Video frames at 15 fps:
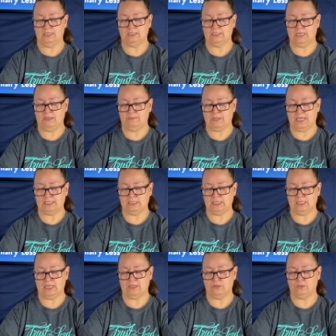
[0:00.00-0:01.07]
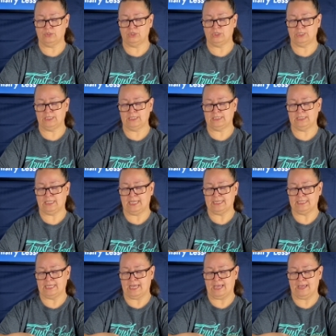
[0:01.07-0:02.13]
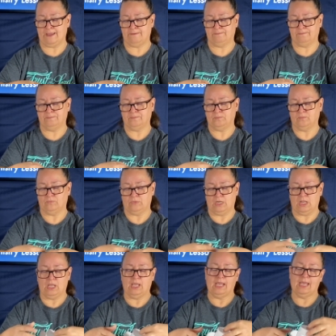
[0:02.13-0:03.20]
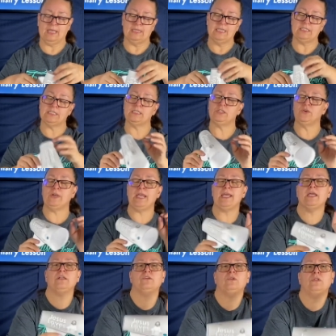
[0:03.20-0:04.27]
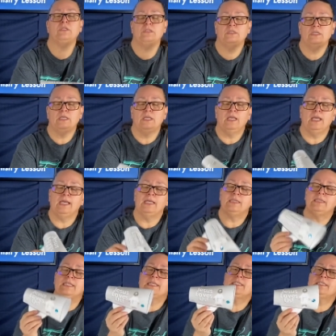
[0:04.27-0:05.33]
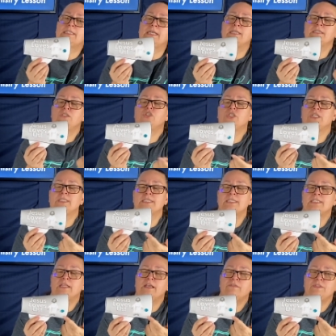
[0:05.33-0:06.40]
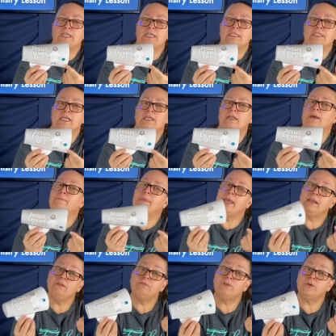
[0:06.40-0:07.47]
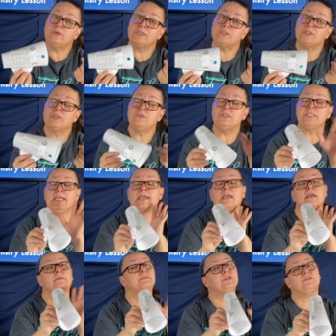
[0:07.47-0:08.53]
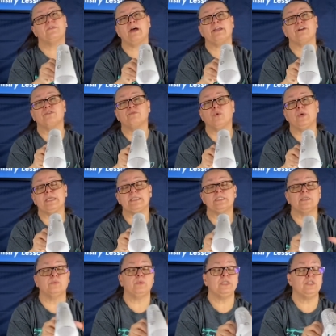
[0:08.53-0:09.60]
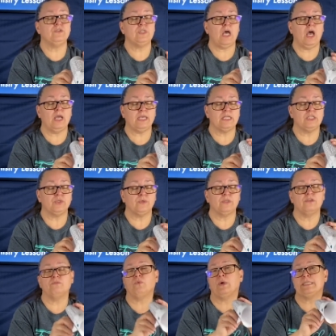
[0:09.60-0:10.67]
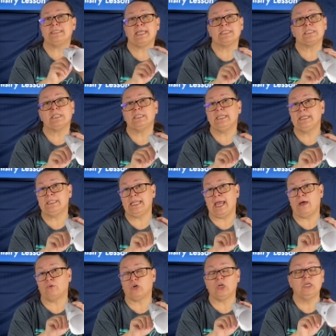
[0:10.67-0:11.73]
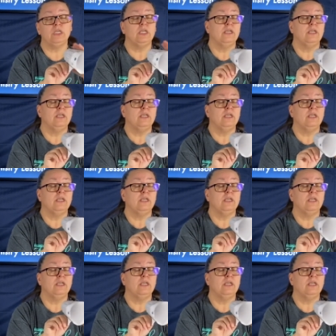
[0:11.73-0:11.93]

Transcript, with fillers: Tape that together just like that. And this is your handle. And this says, Jesus loves us. And a megaphone is used to amplify your voice. So when you talk into it, your voice gets a little louder.